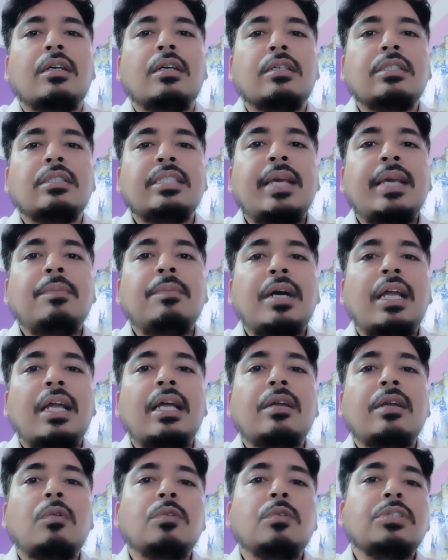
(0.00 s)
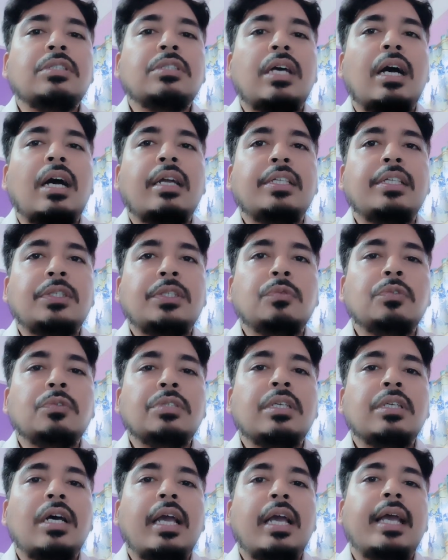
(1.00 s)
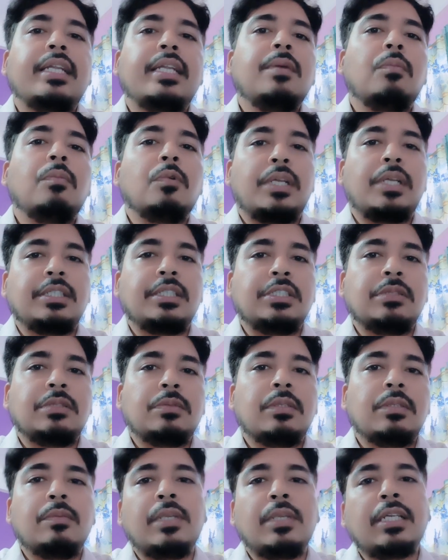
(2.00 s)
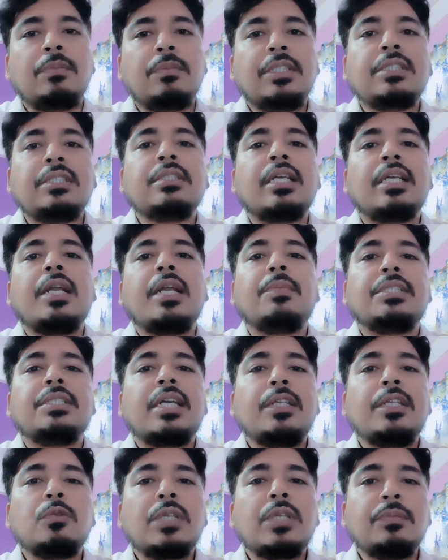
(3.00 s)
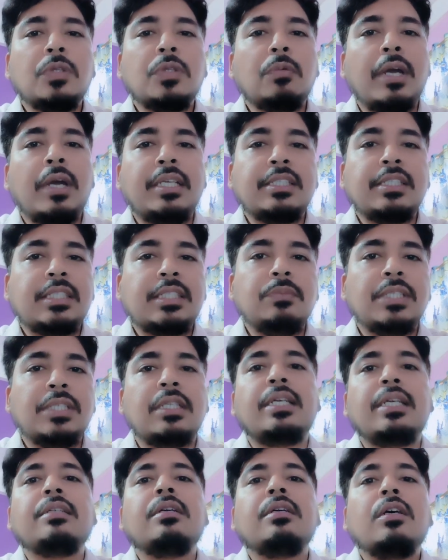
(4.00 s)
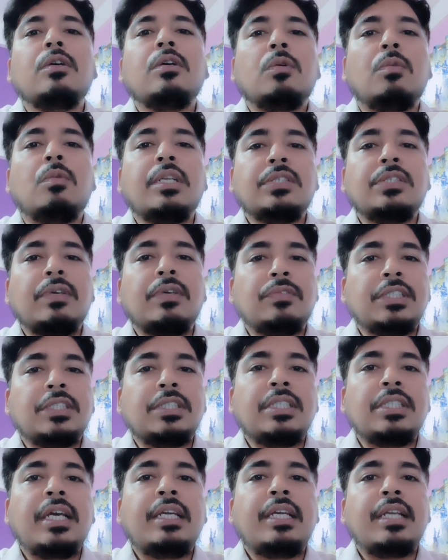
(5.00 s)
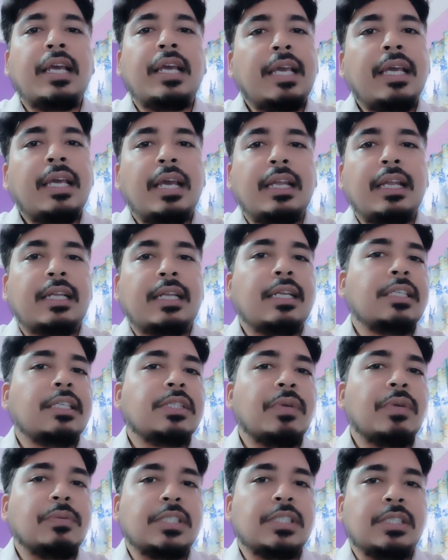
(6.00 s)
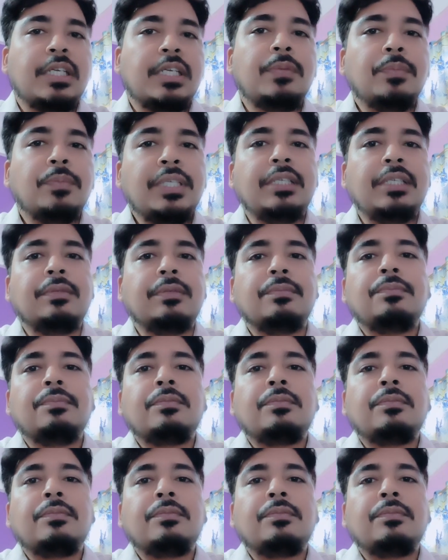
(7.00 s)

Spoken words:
same color codes are used at the both ends. That means there are basically two types of wiring schemes are there. One is 568A and another is 568B.